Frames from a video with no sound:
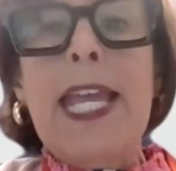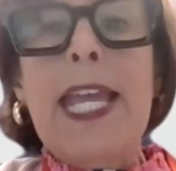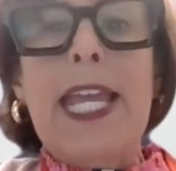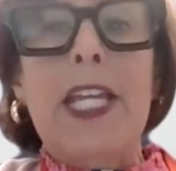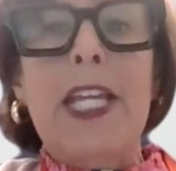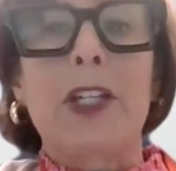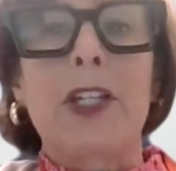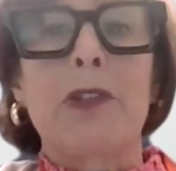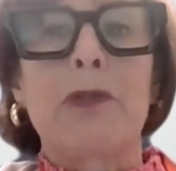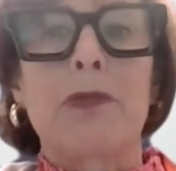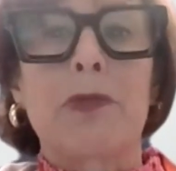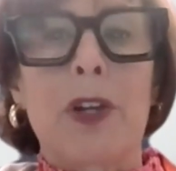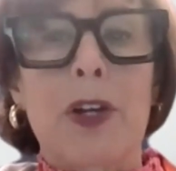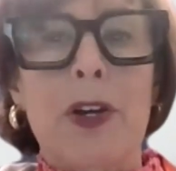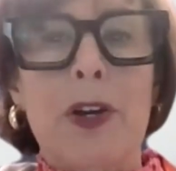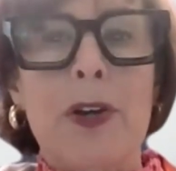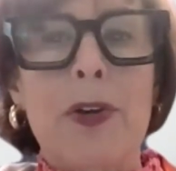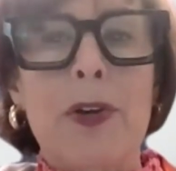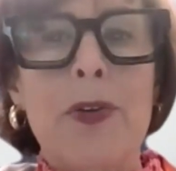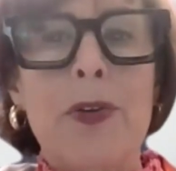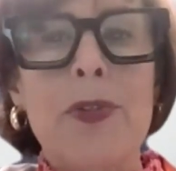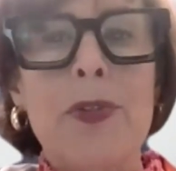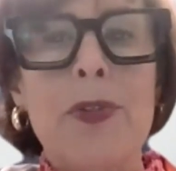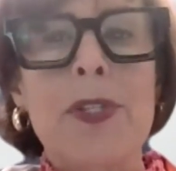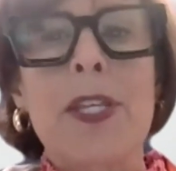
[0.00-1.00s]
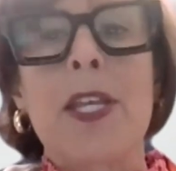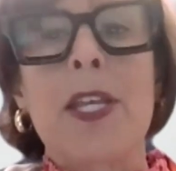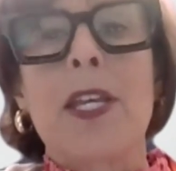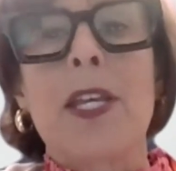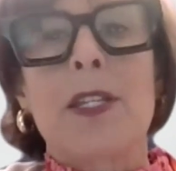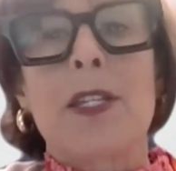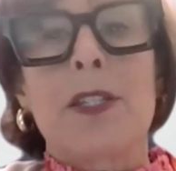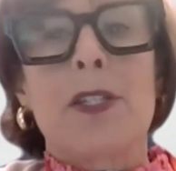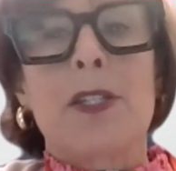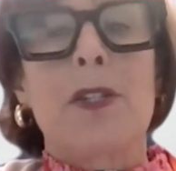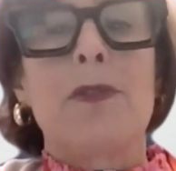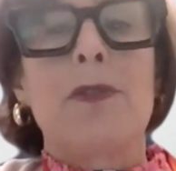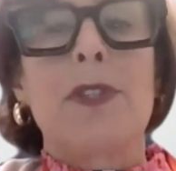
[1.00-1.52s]
It grows
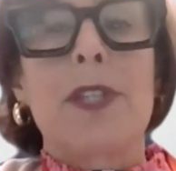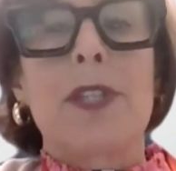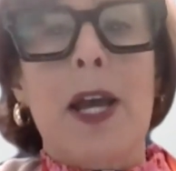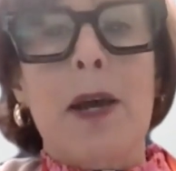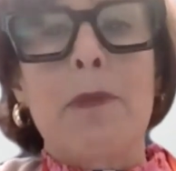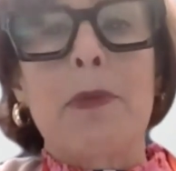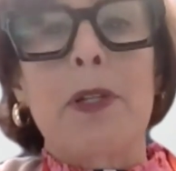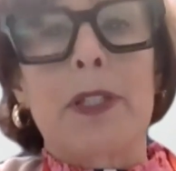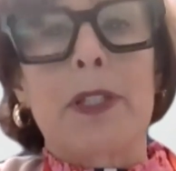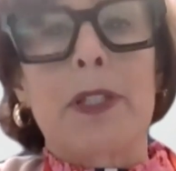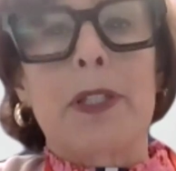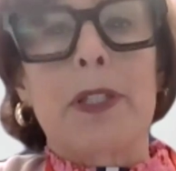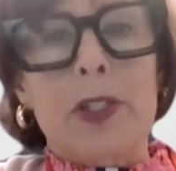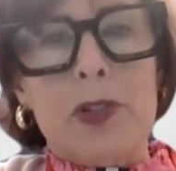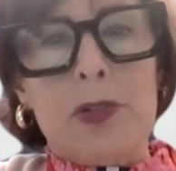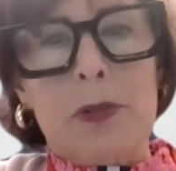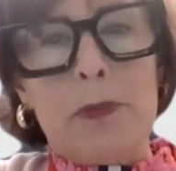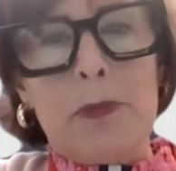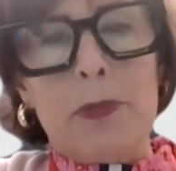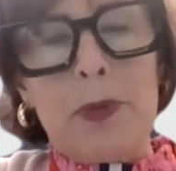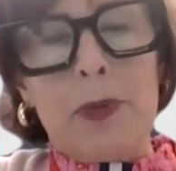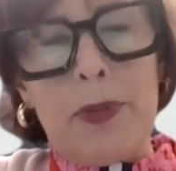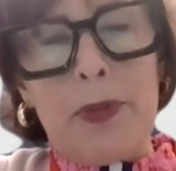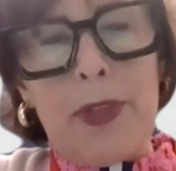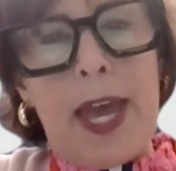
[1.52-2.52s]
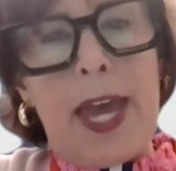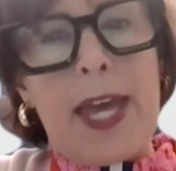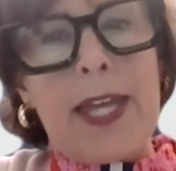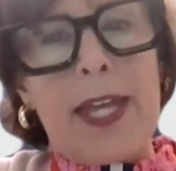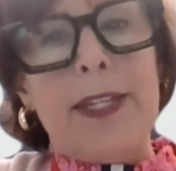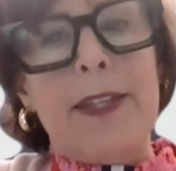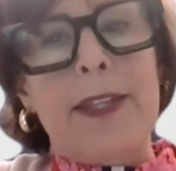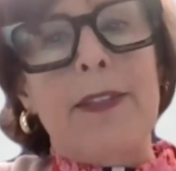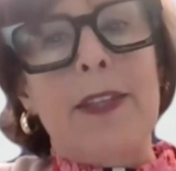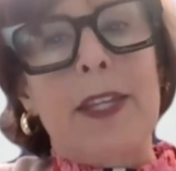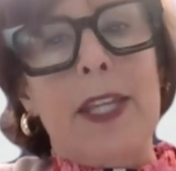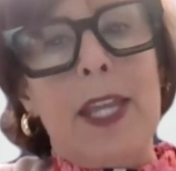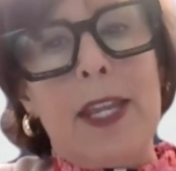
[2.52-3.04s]
to double and triple
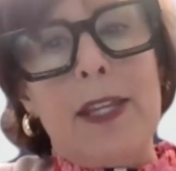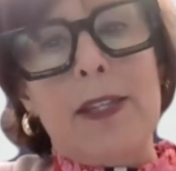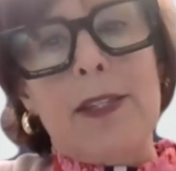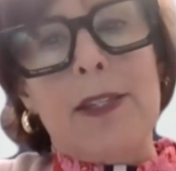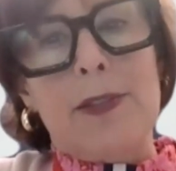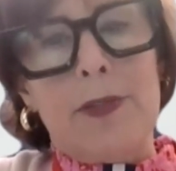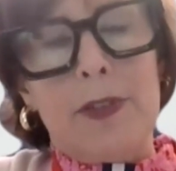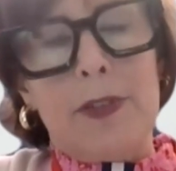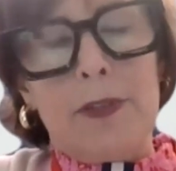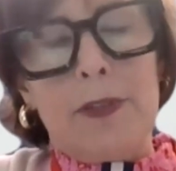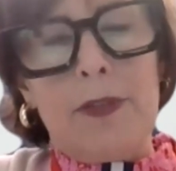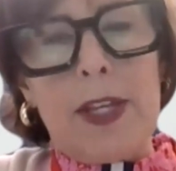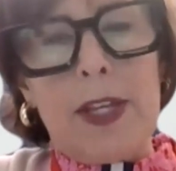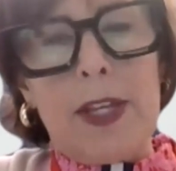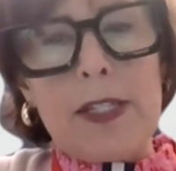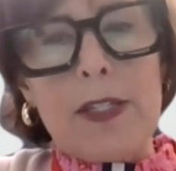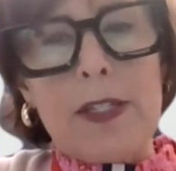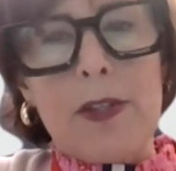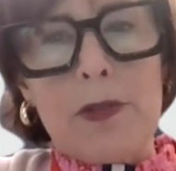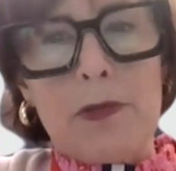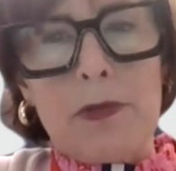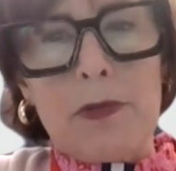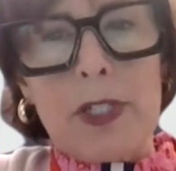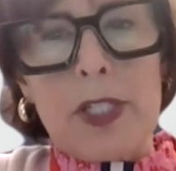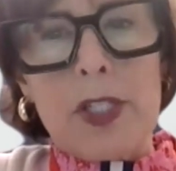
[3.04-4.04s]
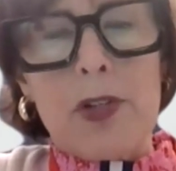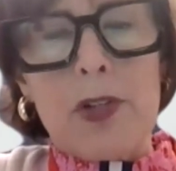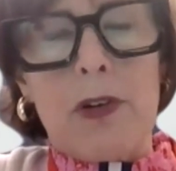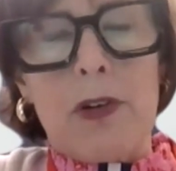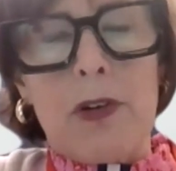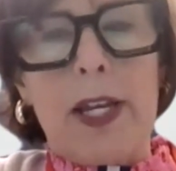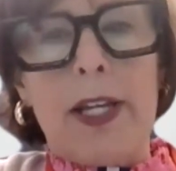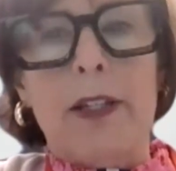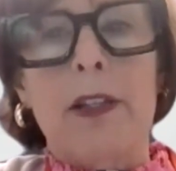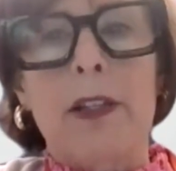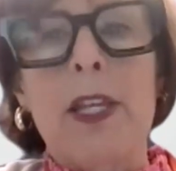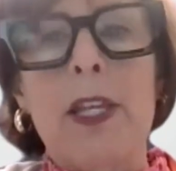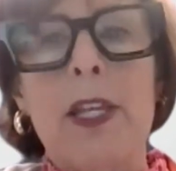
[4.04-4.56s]
that in the case of a phase 3
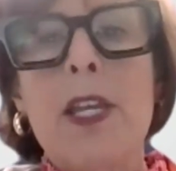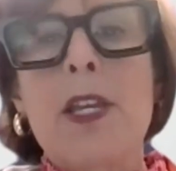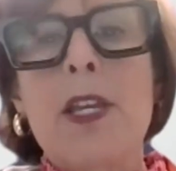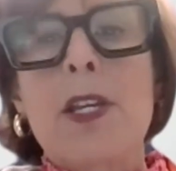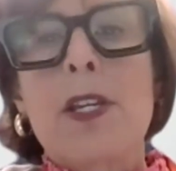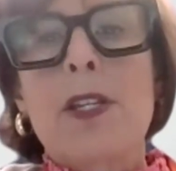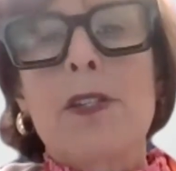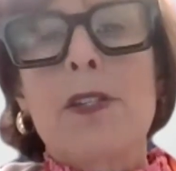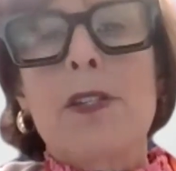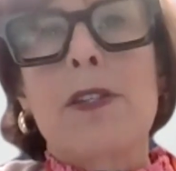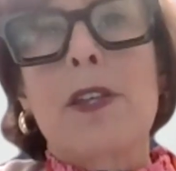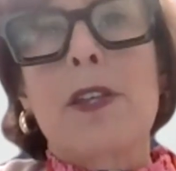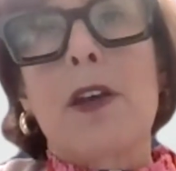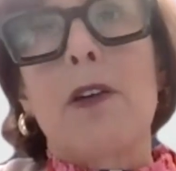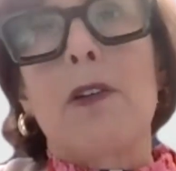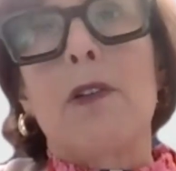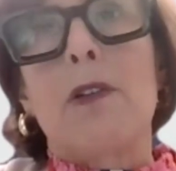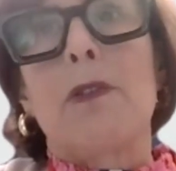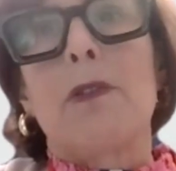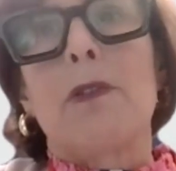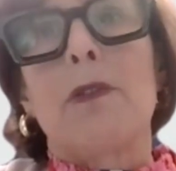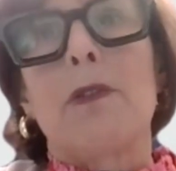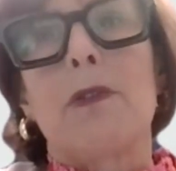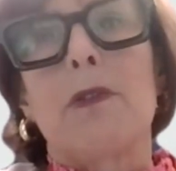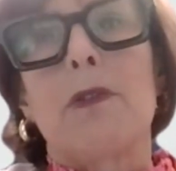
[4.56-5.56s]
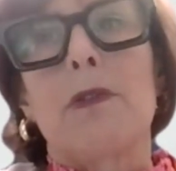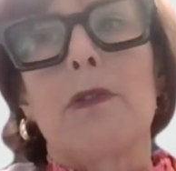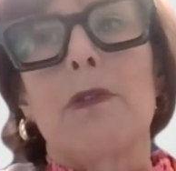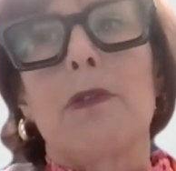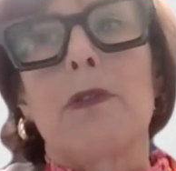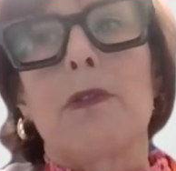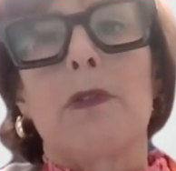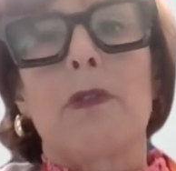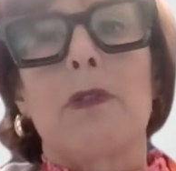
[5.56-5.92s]
trial. So